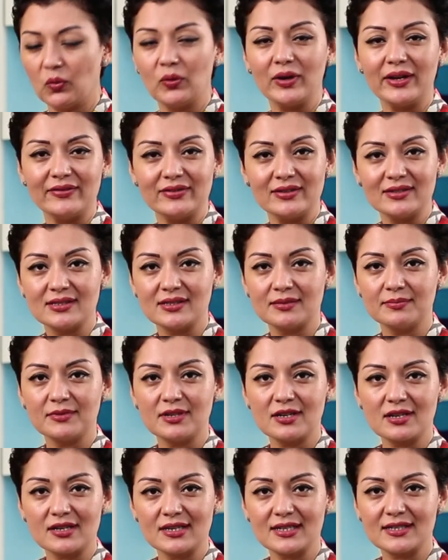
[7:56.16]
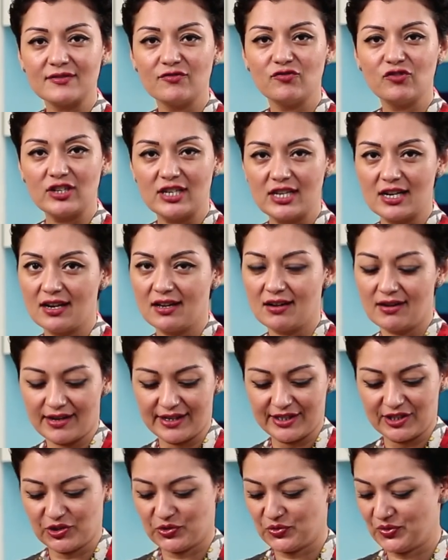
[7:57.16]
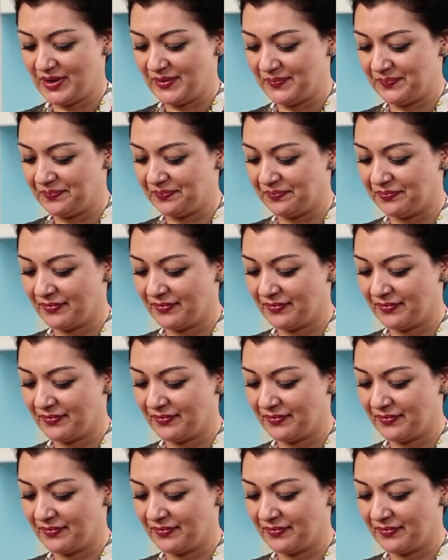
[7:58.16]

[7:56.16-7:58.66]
or even some nice vanilla ice cream.